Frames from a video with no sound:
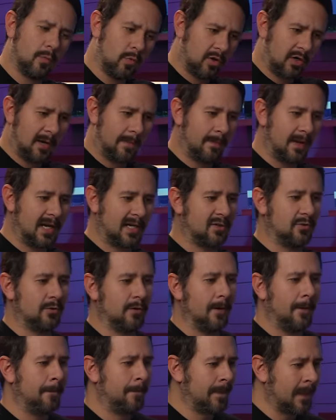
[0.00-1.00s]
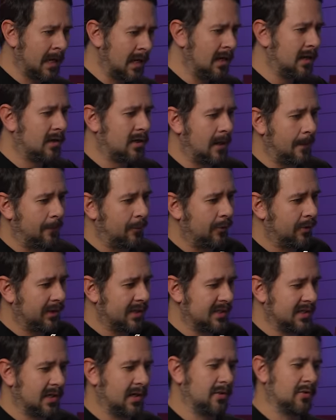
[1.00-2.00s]
We'll come back to a couple of
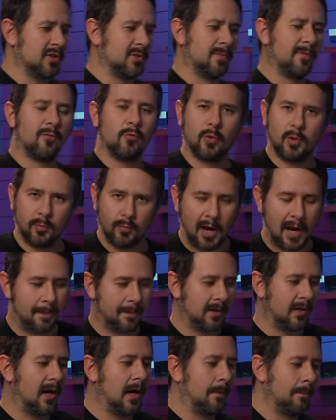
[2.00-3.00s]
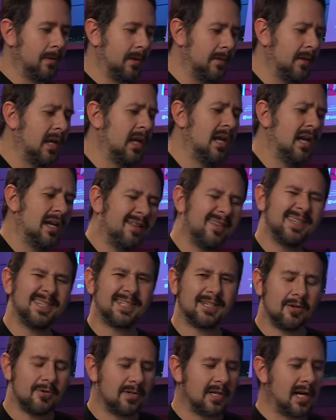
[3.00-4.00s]
these others before we wrap it up, but let's
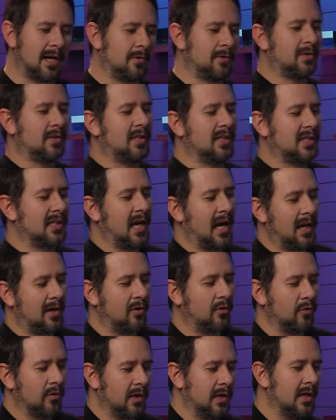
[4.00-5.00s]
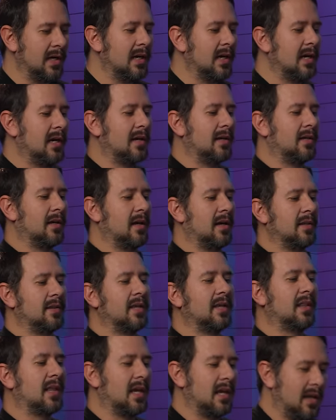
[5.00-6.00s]
go down to this category uh,
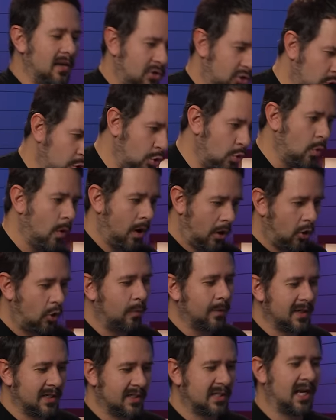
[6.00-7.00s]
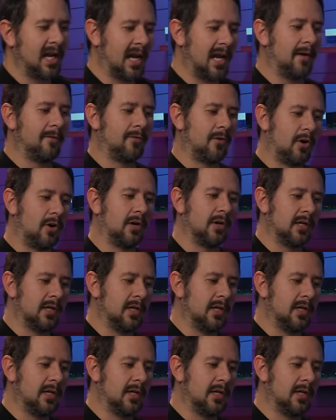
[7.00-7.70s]
that they do always have on